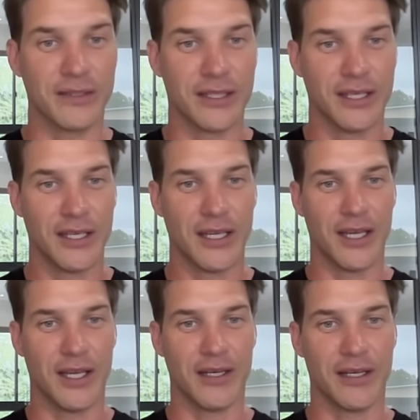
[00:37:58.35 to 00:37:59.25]
And
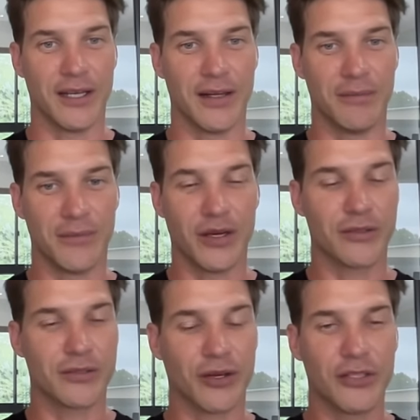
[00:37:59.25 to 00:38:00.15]
um, yeah, so HotChillee
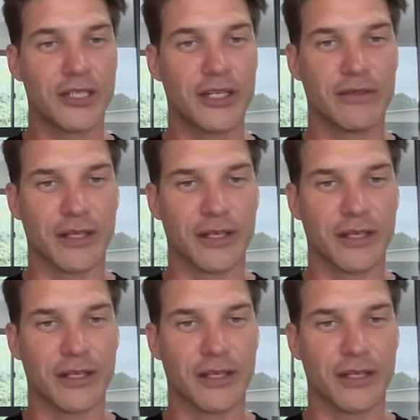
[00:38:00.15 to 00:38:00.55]
have done a great job